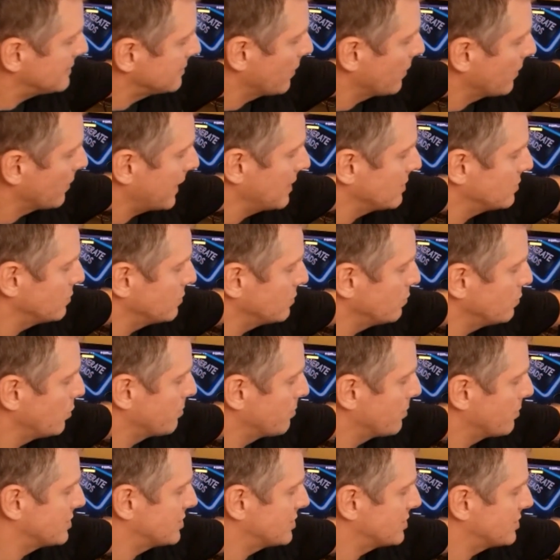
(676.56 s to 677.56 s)
location,
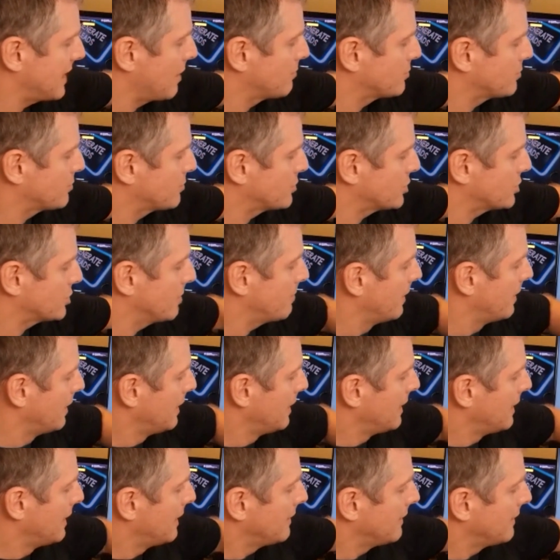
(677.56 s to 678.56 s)
Woodbridge Township.
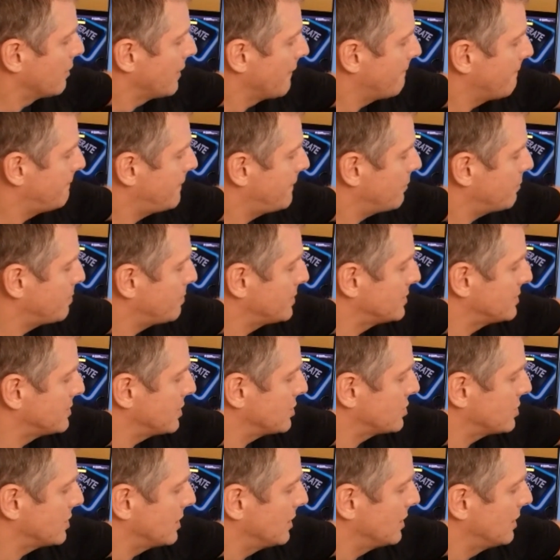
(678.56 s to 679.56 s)
They're in the 5th
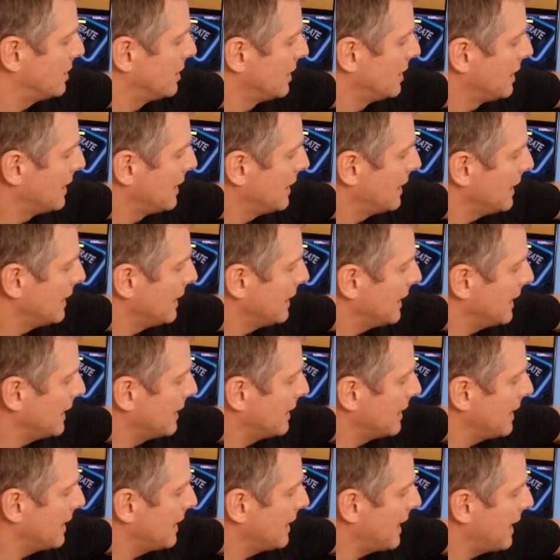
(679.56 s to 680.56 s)
position
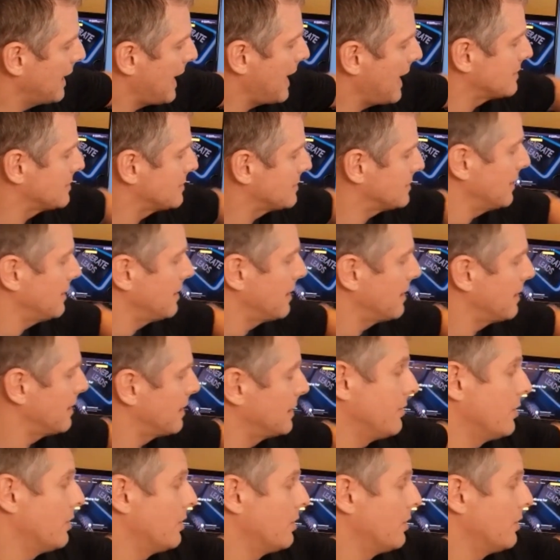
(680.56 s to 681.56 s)
in Hazlet. I
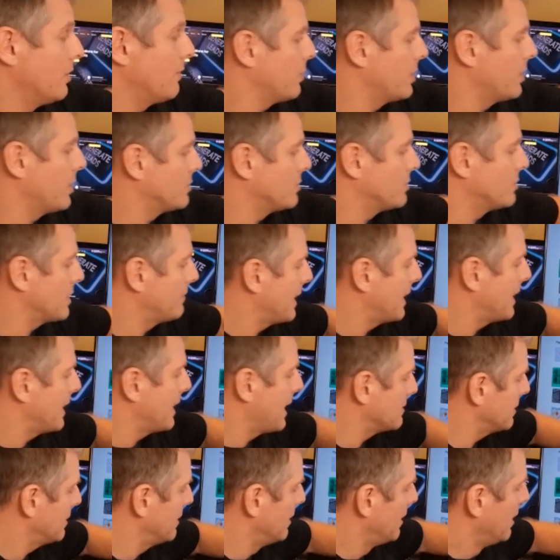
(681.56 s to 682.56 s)
don't even know if they want to drive to
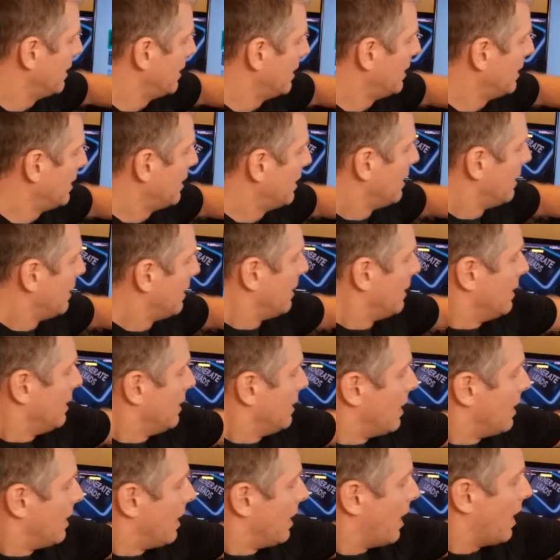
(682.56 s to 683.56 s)
Hazlet.
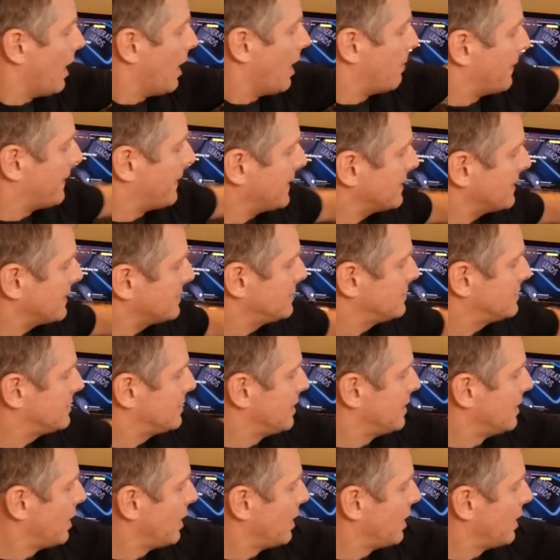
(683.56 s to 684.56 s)
But this
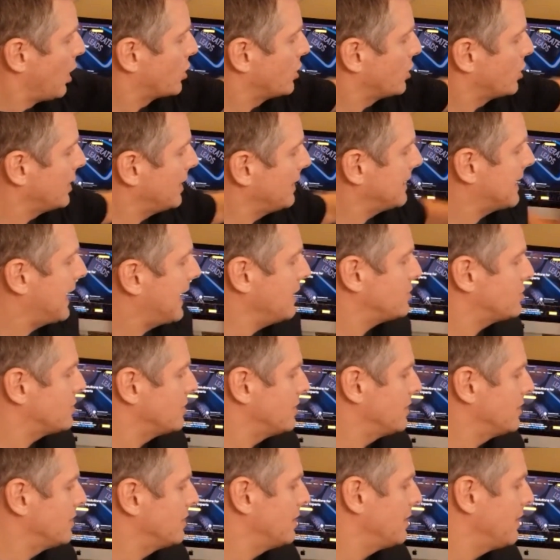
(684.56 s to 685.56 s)
is a good
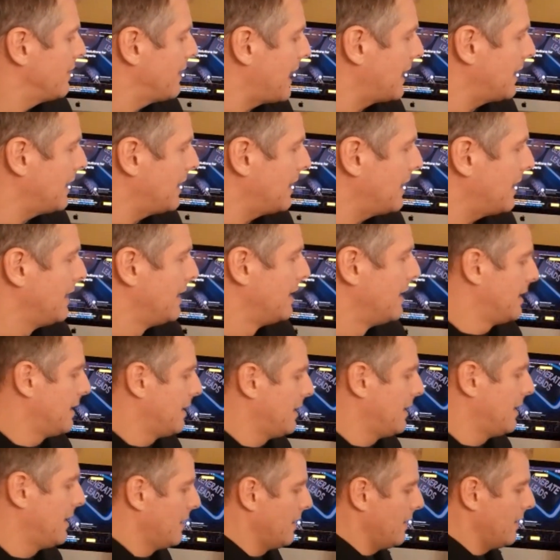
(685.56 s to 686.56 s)
indication that
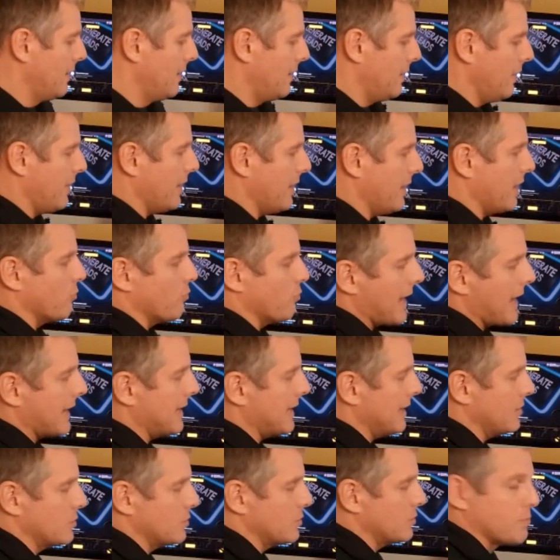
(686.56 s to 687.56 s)
their
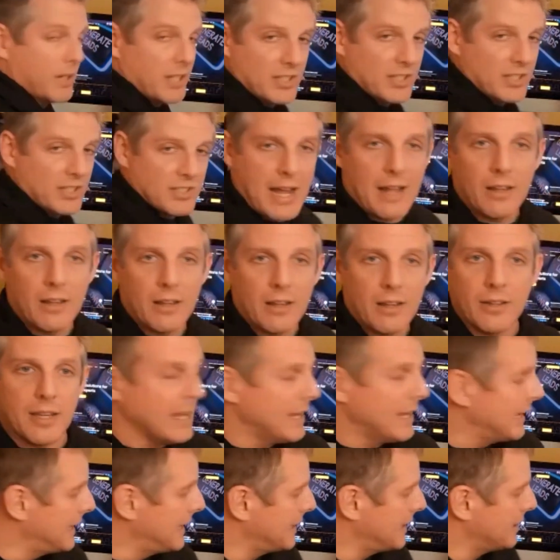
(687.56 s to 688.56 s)
ranking is pretty solid
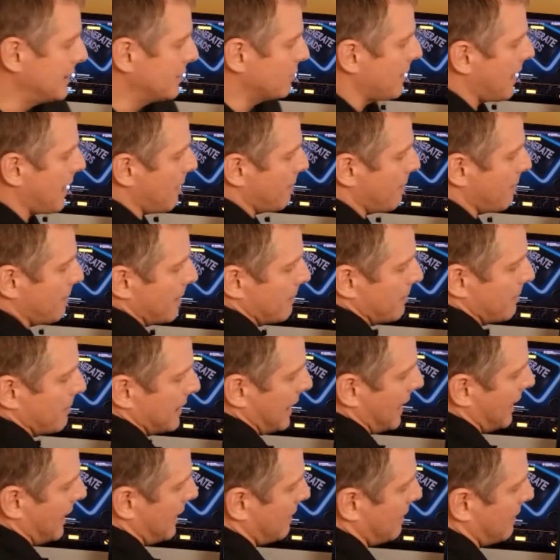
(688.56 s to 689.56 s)
in and around
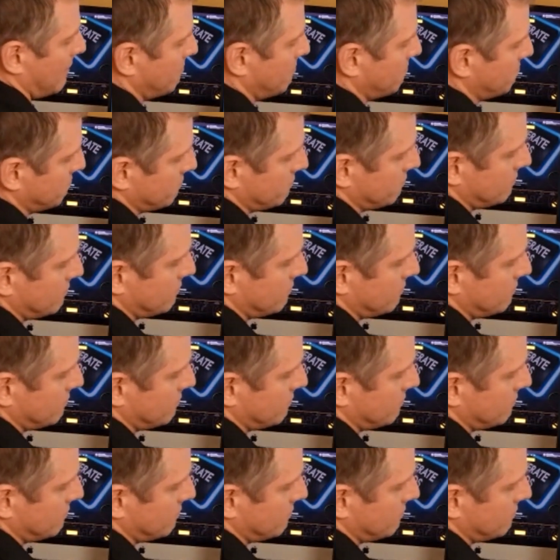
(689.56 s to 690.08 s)
maybe